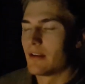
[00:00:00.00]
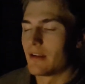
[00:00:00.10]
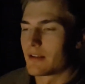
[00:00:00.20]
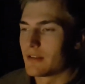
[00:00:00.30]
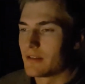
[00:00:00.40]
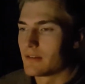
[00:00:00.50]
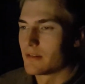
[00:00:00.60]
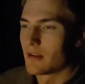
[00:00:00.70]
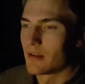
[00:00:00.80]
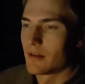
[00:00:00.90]
I could
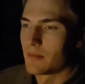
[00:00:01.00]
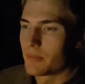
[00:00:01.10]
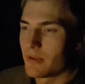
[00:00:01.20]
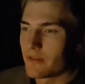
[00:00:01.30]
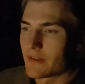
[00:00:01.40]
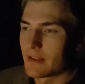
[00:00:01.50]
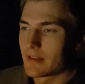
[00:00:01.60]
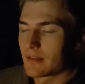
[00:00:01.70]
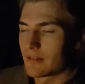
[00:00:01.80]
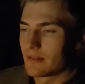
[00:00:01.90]
improve at,
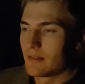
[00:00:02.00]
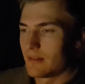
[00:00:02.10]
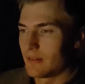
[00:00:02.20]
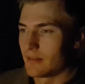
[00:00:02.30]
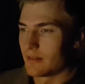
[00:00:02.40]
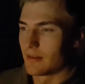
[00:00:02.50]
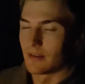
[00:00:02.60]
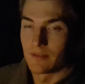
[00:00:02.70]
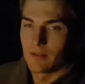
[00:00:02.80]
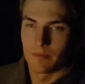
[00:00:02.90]

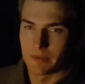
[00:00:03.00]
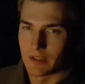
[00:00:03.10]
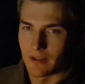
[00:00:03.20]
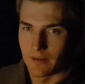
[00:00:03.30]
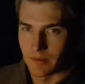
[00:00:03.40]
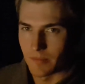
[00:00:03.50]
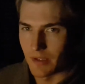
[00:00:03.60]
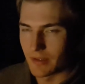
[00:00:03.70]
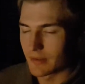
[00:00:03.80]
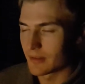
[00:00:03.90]
and obviously I don't
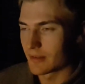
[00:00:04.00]
mind